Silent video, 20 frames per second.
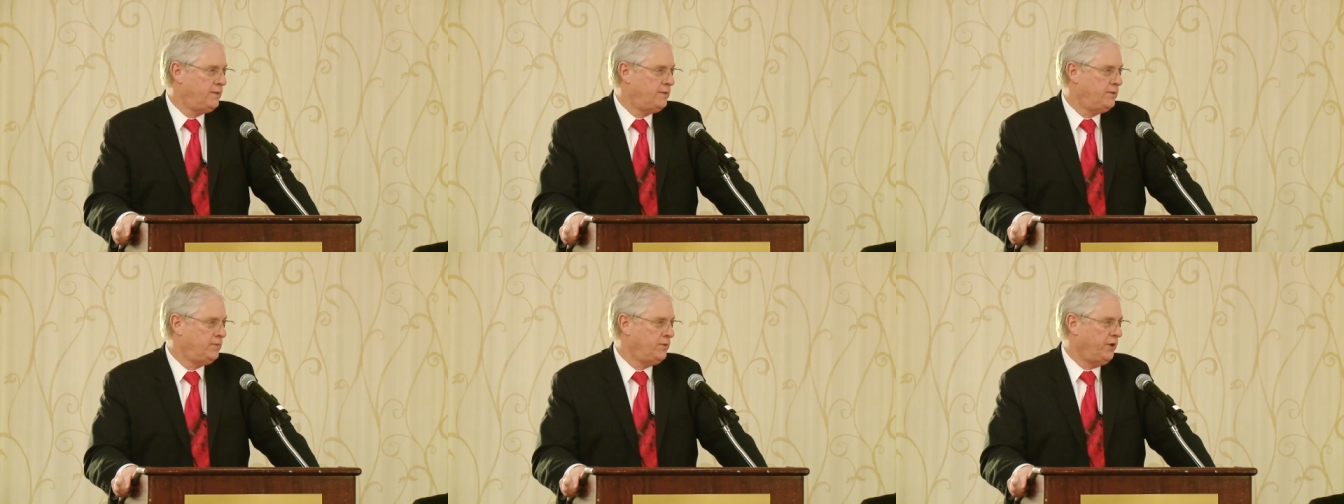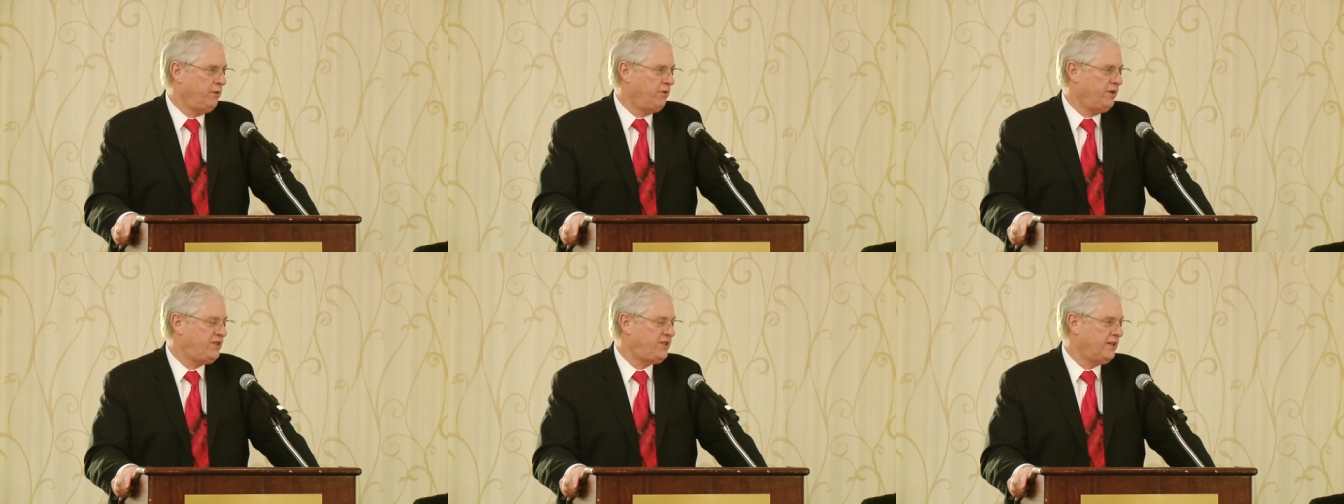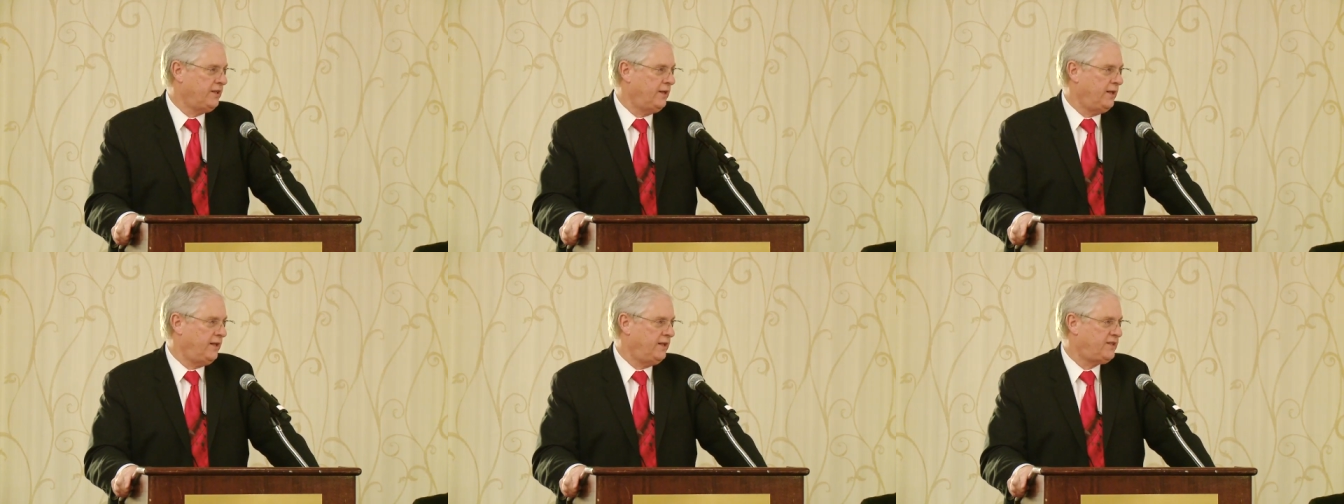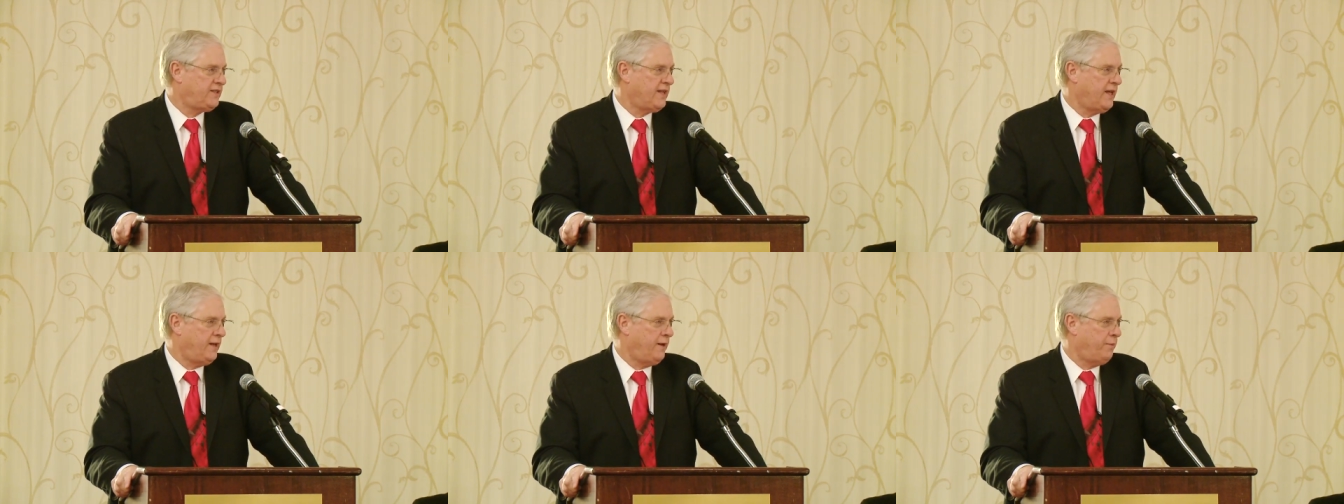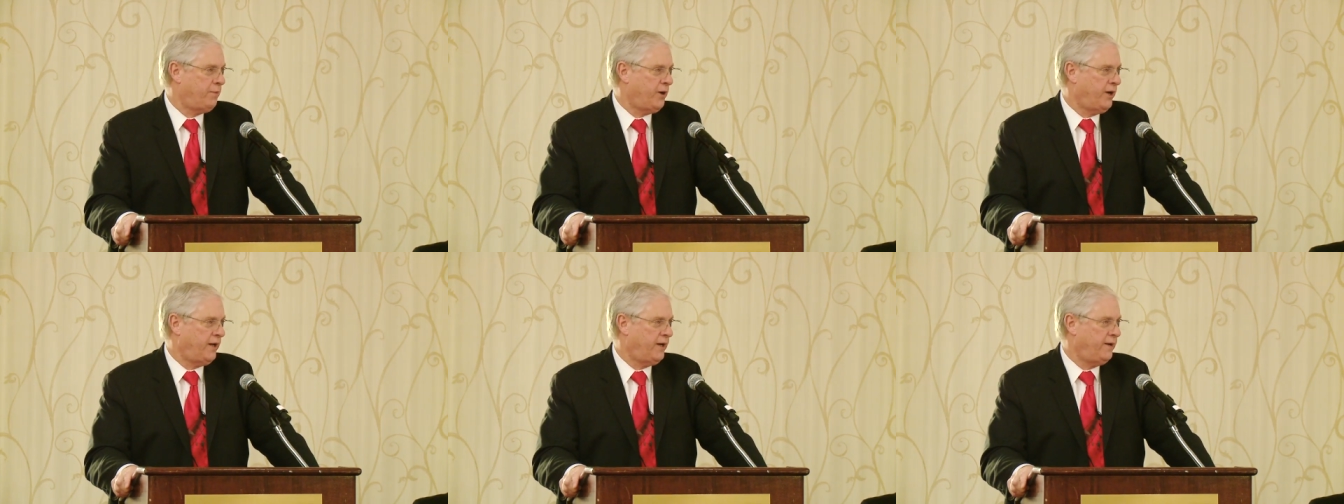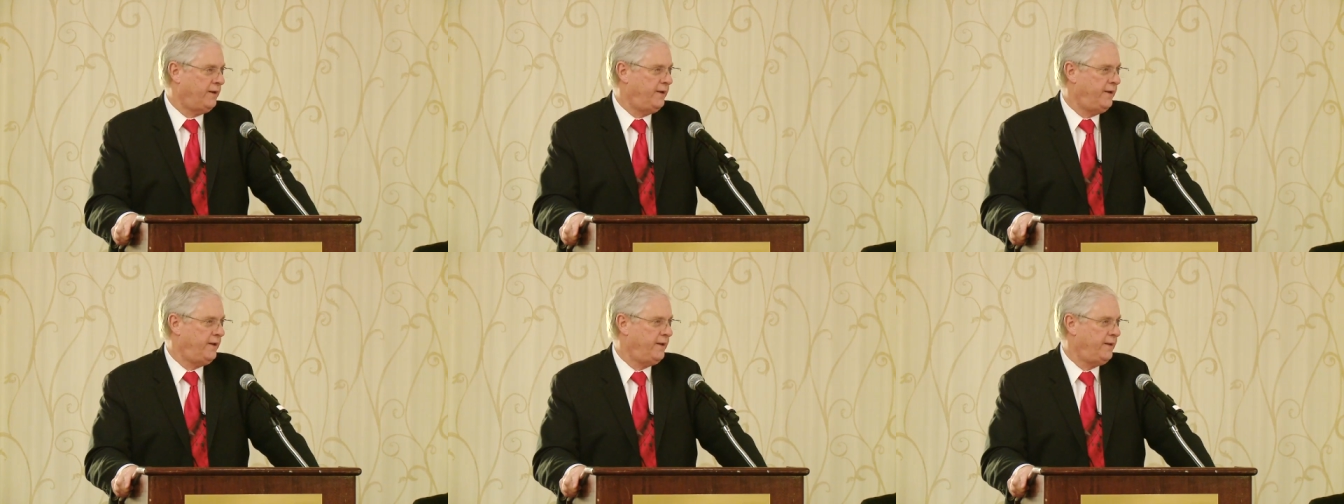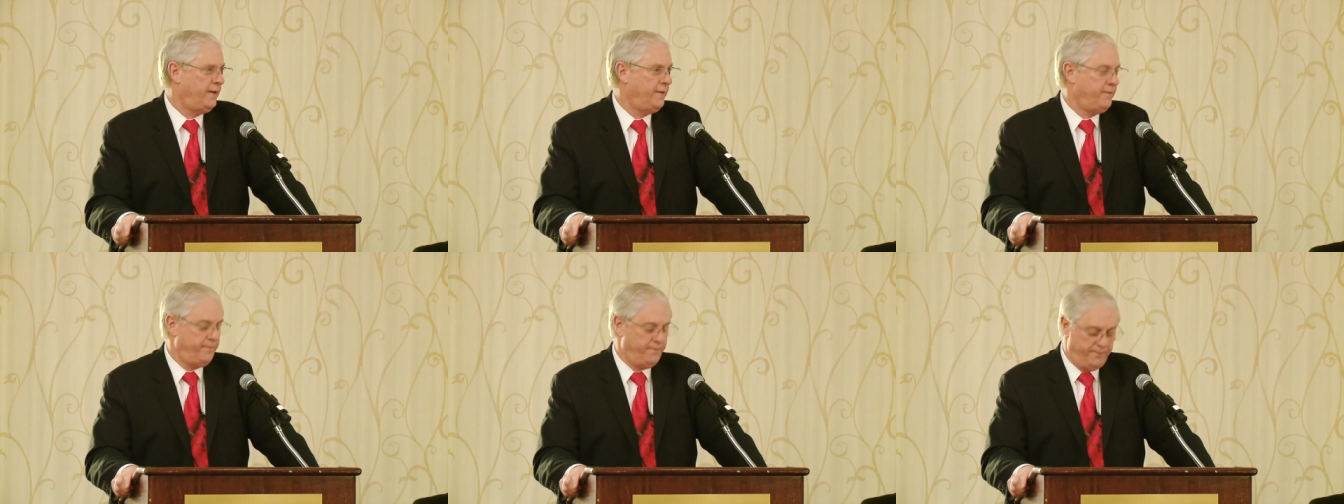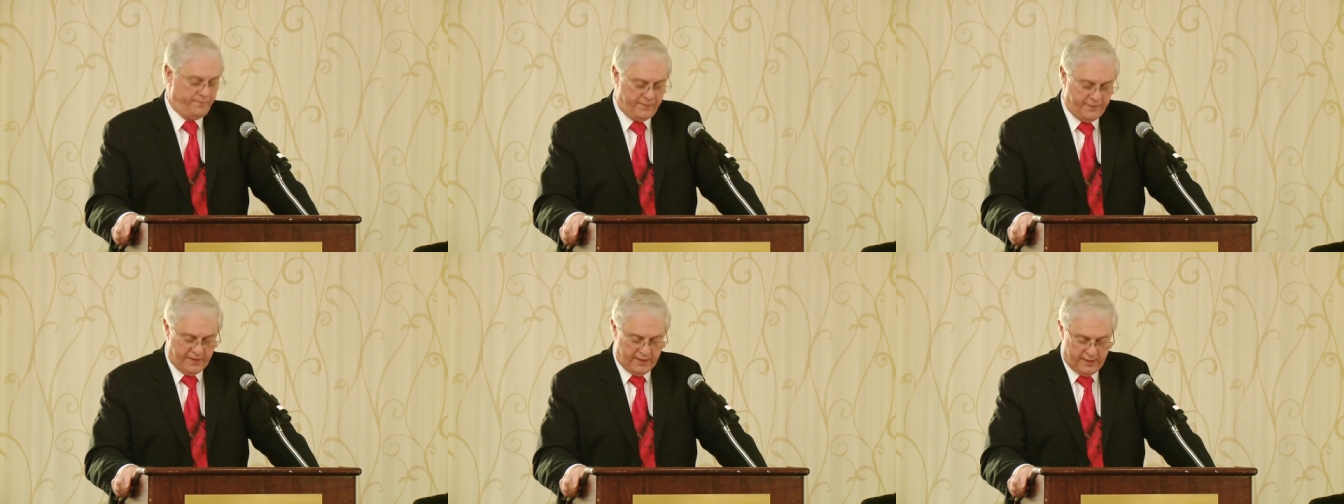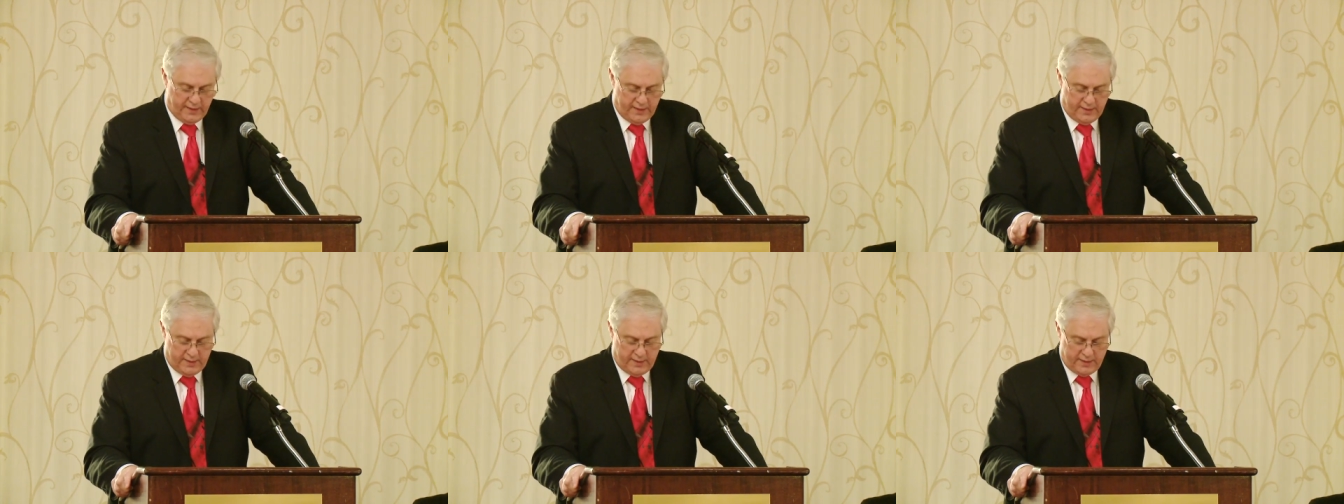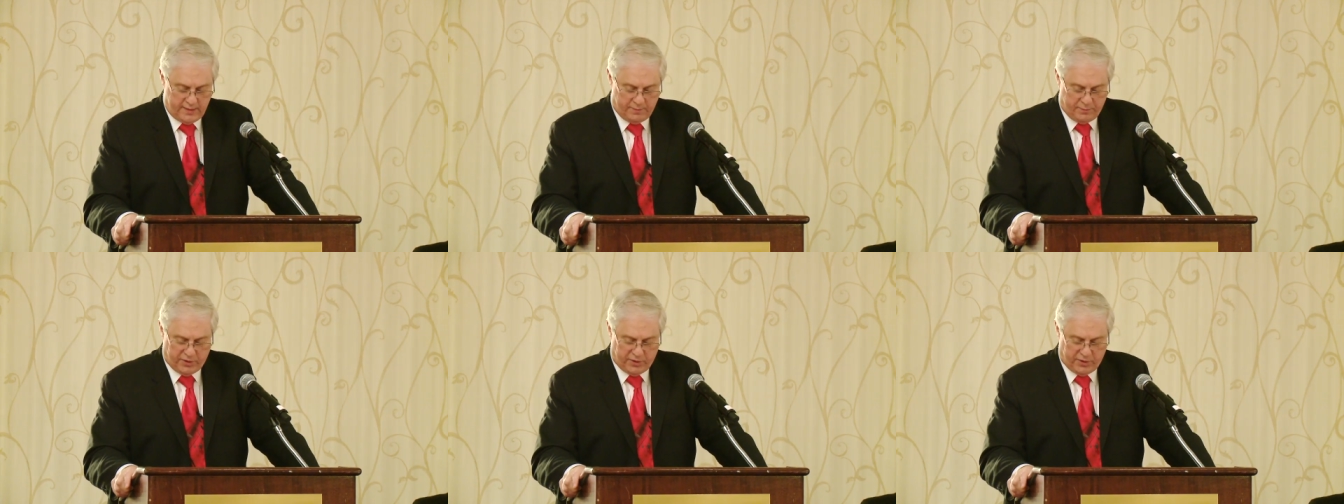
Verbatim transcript: We recently celebrated the